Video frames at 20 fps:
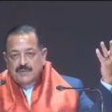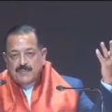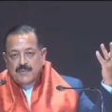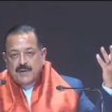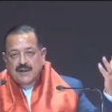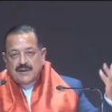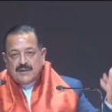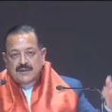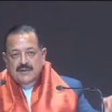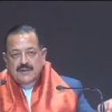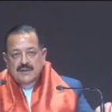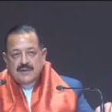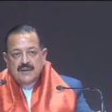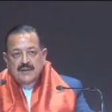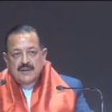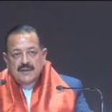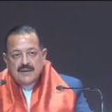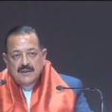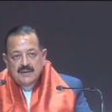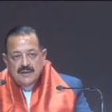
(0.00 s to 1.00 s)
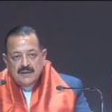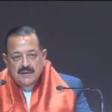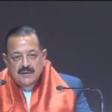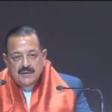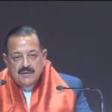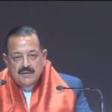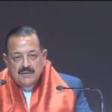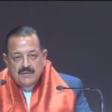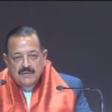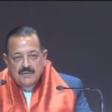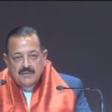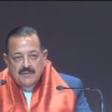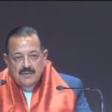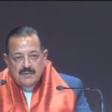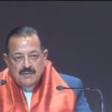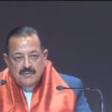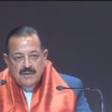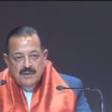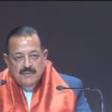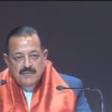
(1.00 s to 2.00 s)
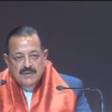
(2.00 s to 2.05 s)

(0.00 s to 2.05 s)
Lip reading: space, where